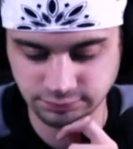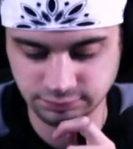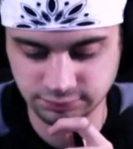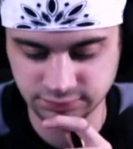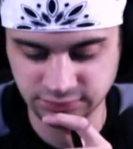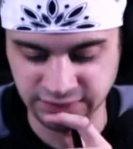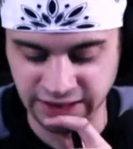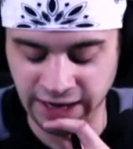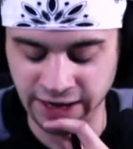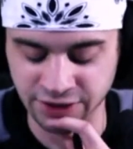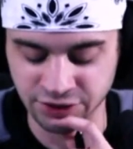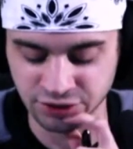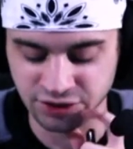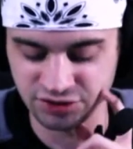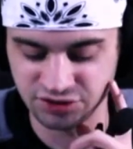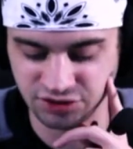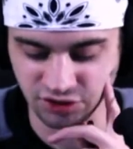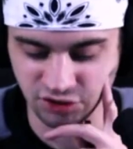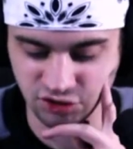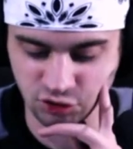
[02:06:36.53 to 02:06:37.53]
Yeah, dude,
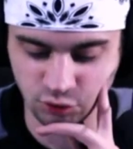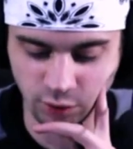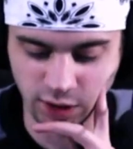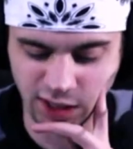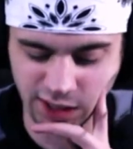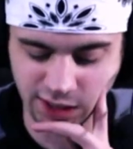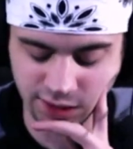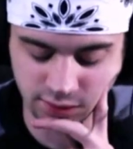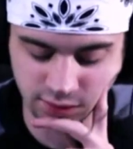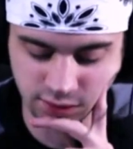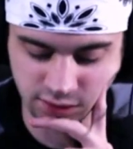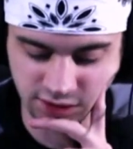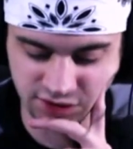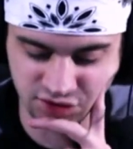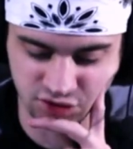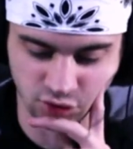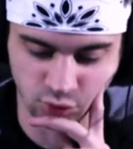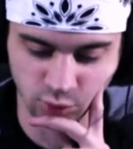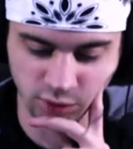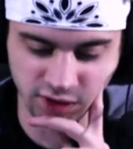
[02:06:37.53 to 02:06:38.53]
this is a squad. This
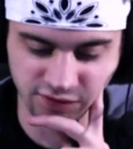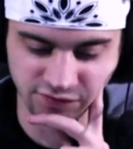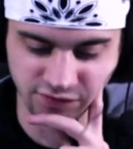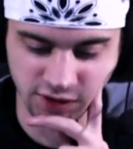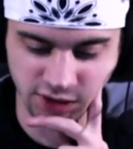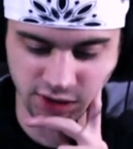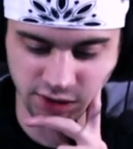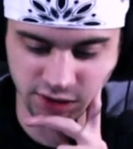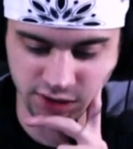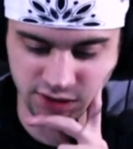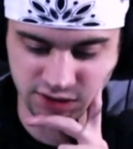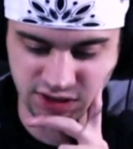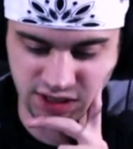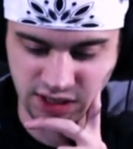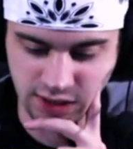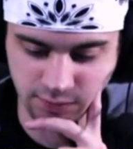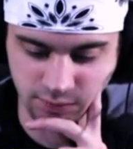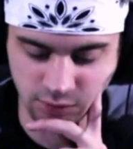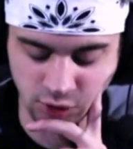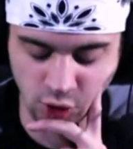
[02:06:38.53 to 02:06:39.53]
is a really fucking good
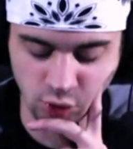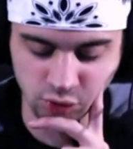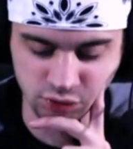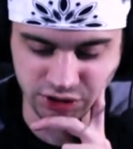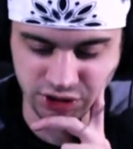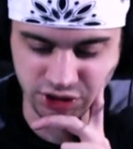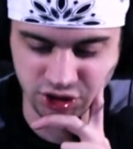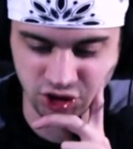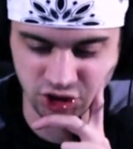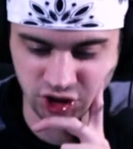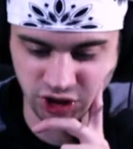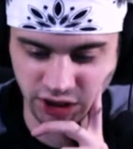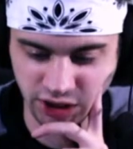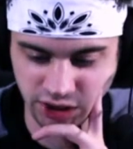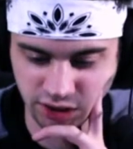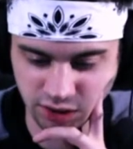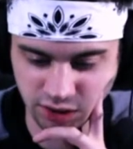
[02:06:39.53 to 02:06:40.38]
team. Holy shit.